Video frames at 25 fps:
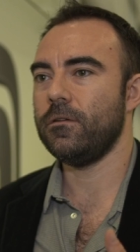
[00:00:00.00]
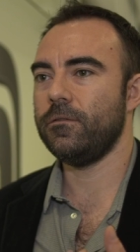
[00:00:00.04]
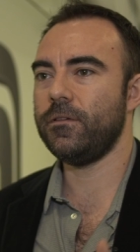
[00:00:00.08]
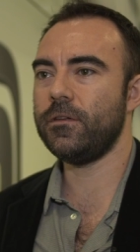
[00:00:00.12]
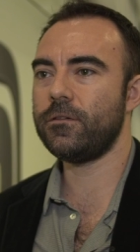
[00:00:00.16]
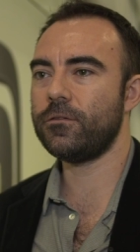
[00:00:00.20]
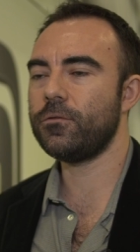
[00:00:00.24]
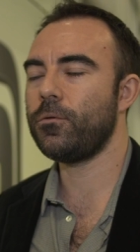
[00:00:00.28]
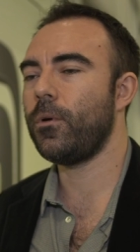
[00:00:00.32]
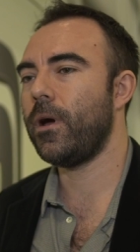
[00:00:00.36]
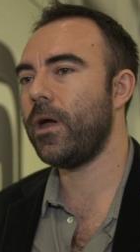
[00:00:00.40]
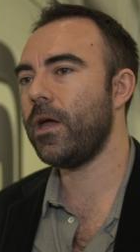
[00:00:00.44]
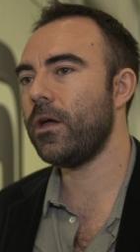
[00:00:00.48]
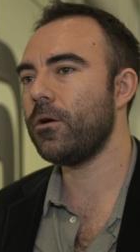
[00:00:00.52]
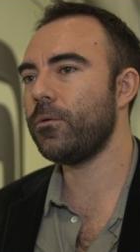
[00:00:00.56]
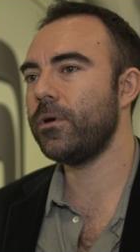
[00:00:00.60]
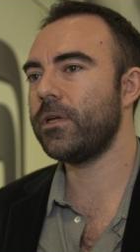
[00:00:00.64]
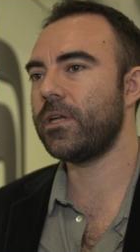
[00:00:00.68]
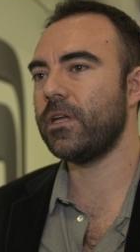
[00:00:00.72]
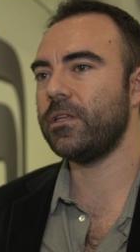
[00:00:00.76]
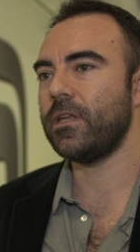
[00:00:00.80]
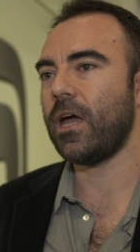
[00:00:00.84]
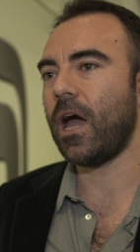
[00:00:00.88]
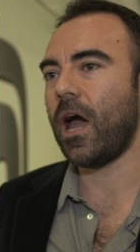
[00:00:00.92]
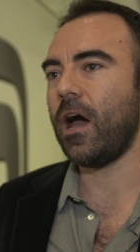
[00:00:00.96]
This way we
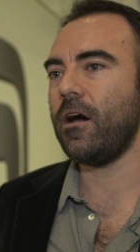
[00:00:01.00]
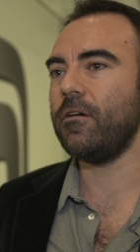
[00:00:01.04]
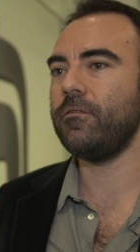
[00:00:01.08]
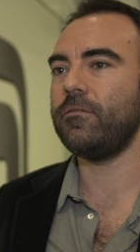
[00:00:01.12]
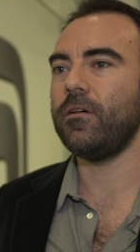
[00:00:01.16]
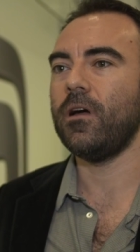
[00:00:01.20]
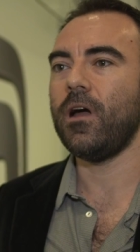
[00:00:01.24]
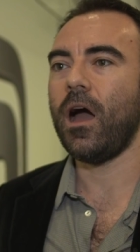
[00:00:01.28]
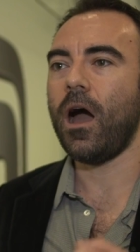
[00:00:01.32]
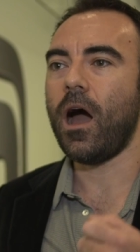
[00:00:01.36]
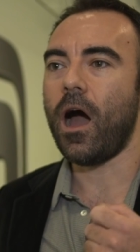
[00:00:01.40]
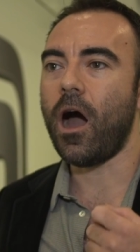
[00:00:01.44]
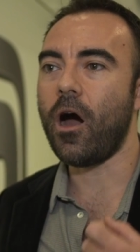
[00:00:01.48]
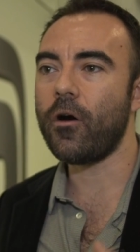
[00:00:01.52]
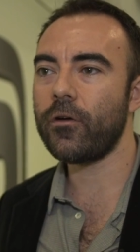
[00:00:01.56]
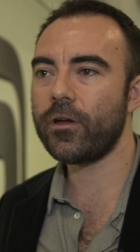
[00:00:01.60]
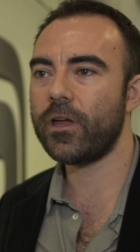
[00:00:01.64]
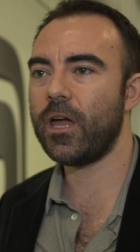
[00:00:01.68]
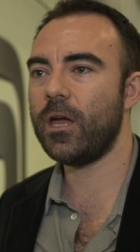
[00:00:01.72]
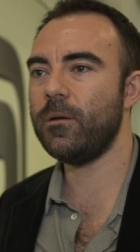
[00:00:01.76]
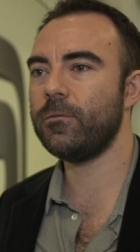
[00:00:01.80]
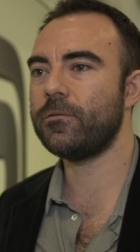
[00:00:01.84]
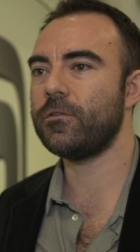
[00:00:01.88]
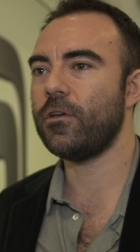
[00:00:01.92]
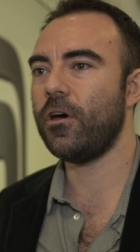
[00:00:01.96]
can have our
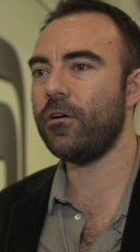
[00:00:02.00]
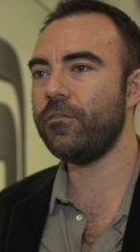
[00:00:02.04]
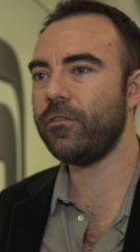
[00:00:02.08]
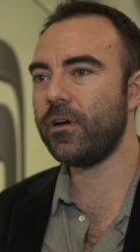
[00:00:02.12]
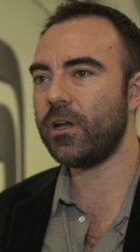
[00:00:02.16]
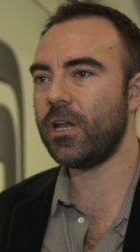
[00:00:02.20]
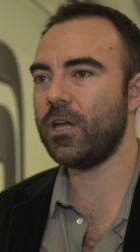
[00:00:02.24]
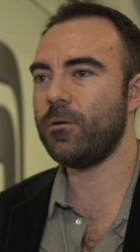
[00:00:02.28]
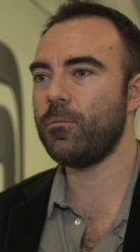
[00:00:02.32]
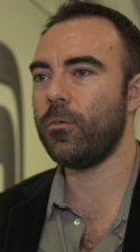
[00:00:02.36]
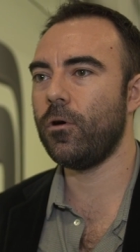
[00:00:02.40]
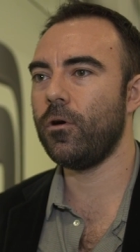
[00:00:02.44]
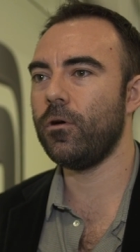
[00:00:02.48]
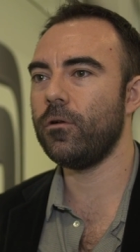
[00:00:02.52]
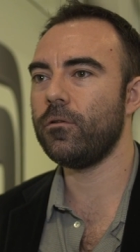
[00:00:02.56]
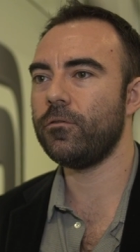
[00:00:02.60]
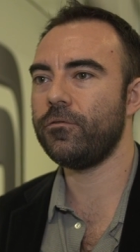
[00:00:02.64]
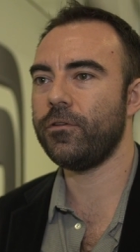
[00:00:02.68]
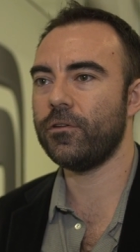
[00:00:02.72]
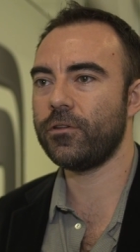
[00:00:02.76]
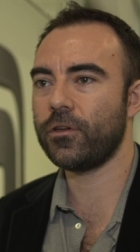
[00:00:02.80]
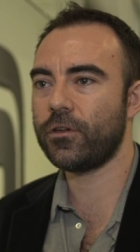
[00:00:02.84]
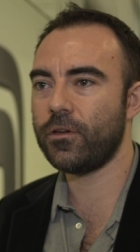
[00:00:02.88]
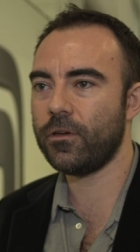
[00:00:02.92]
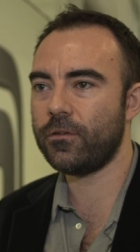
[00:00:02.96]
games available
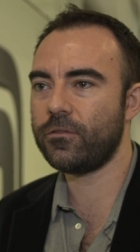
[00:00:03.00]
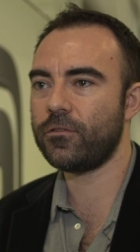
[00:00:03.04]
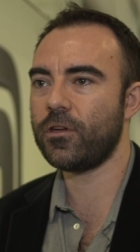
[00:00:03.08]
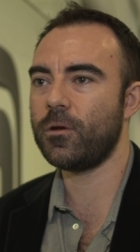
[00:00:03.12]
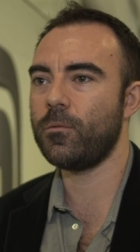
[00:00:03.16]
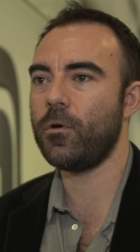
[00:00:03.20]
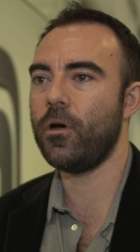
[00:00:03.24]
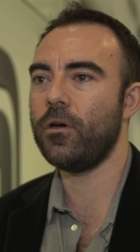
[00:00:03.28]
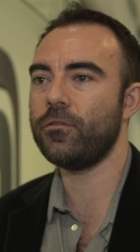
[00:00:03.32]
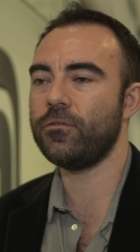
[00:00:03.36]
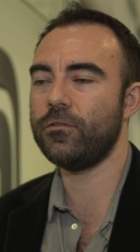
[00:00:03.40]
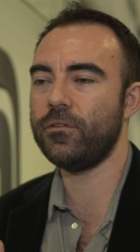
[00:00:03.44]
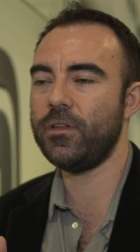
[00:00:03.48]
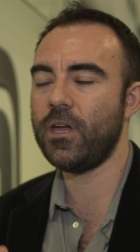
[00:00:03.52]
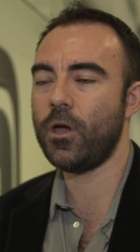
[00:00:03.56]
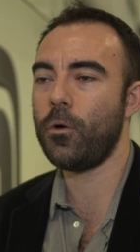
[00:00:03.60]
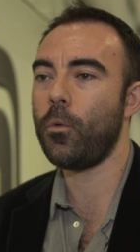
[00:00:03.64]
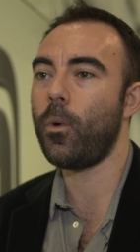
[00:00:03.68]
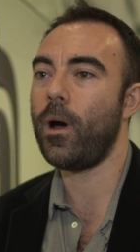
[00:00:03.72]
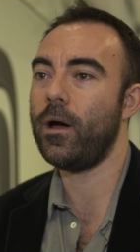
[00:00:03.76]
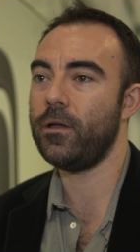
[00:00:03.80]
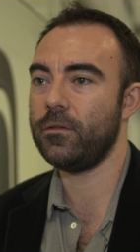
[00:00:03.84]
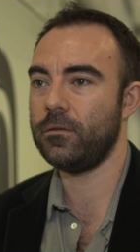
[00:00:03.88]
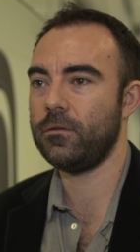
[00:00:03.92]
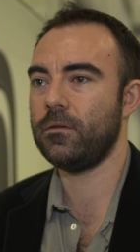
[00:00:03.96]
for the customers day
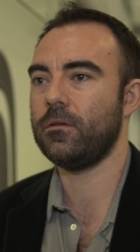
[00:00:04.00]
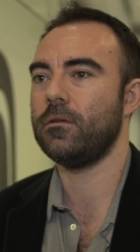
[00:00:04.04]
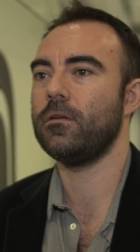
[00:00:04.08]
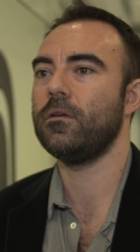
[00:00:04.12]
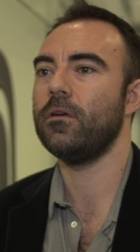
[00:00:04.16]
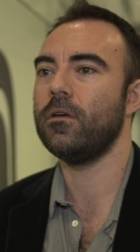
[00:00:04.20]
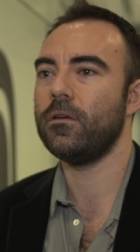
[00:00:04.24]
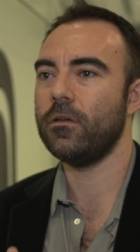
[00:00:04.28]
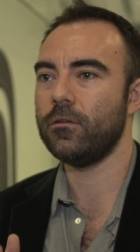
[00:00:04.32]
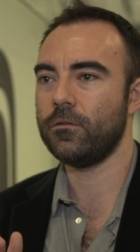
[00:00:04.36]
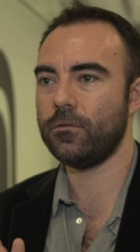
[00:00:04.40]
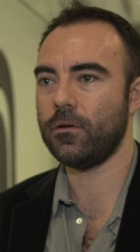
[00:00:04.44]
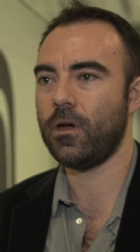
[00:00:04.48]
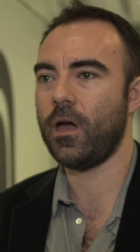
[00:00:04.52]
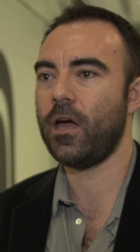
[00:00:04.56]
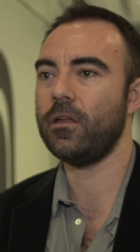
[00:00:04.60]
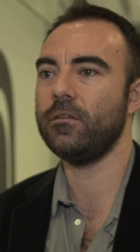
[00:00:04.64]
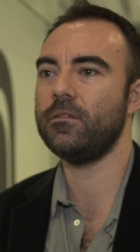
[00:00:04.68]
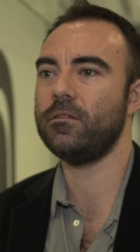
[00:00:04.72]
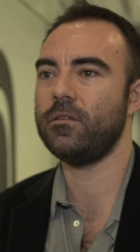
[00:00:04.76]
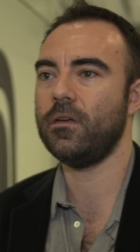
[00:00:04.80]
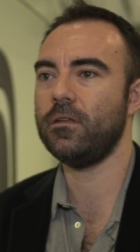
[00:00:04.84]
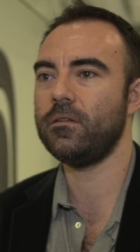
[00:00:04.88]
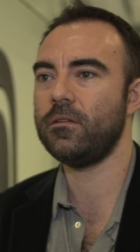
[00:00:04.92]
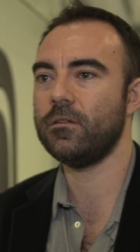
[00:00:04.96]
one the
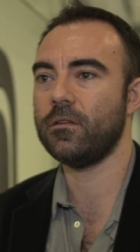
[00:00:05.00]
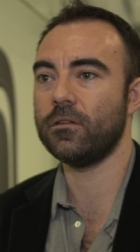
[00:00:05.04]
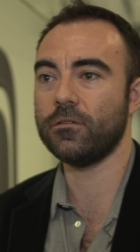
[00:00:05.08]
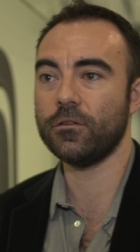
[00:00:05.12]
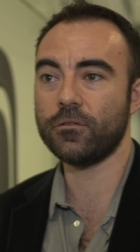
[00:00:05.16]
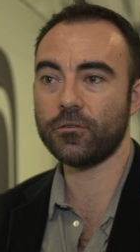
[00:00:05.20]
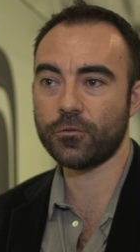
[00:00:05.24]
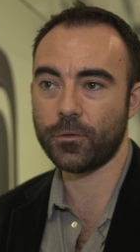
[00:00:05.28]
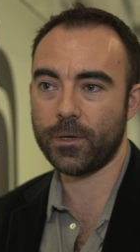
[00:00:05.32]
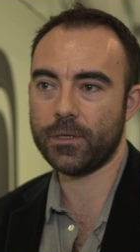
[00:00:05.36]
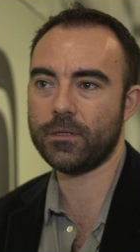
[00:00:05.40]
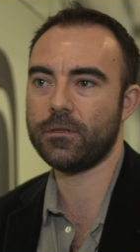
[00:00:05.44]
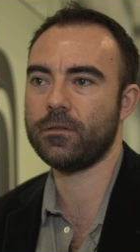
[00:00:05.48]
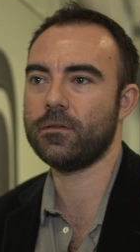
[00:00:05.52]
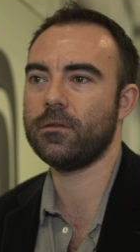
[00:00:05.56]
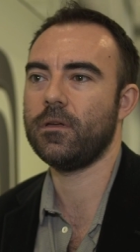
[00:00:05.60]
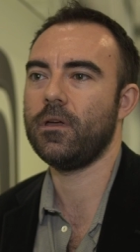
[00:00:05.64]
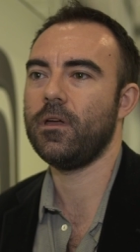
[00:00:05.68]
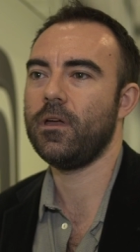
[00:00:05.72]
handset is on the street.